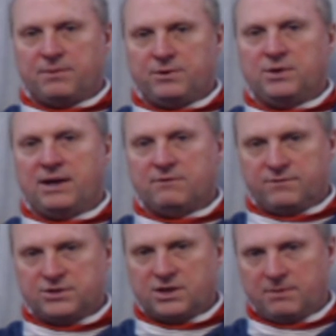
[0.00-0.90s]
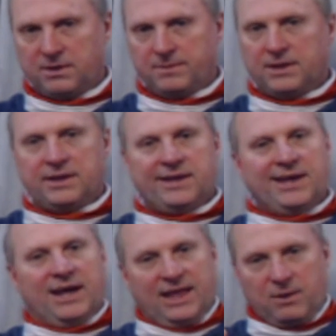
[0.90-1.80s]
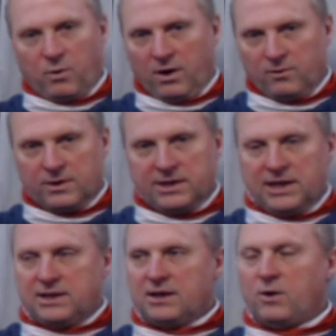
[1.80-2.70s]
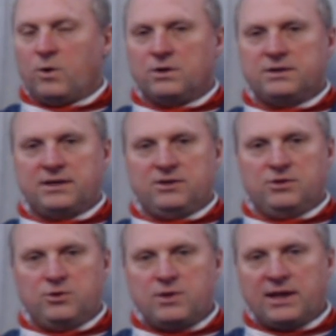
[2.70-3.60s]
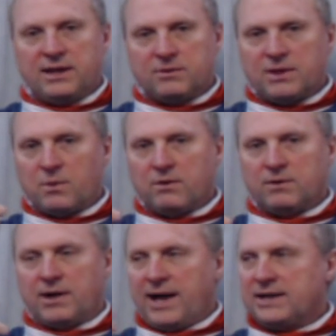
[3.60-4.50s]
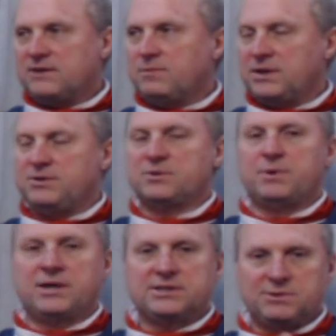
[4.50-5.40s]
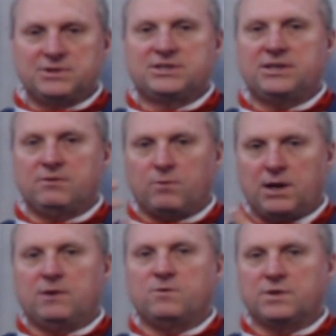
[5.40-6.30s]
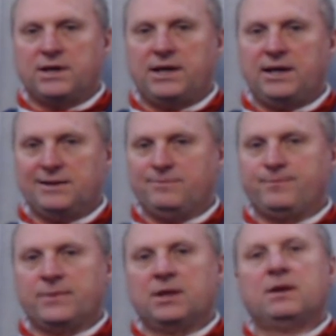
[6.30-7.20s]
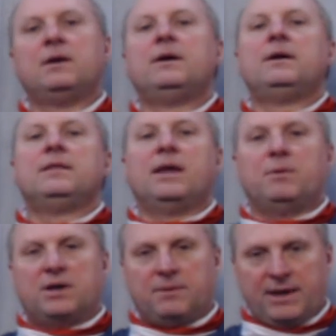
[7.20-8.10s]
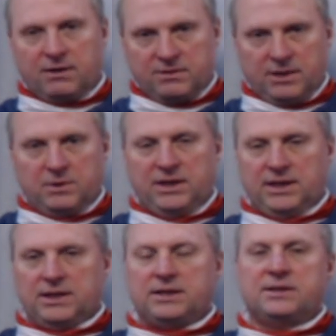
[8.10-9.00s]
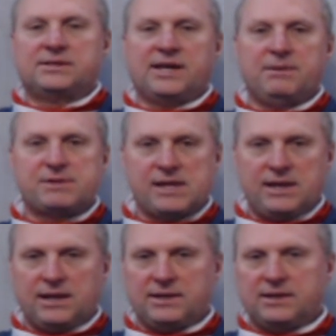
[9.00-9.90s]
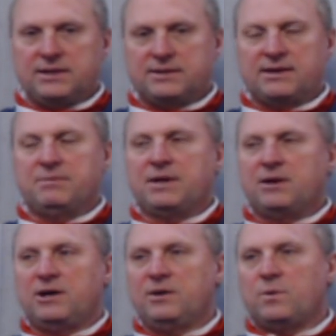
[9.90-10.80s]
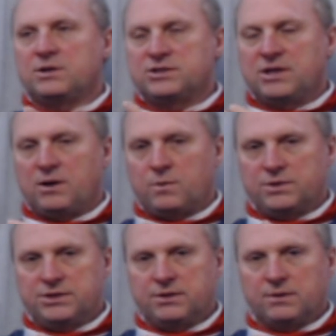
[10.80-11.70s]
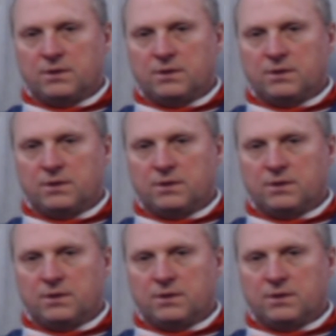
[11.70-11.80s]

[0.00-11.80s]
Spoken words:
you'd have a fish come up, and they weren't really hitting it hard. You knew they weren't real active, but just because it was sitting right over their head, they would come out and they would eat it. Same thing. I did the same thing at Lake Ouachita one year.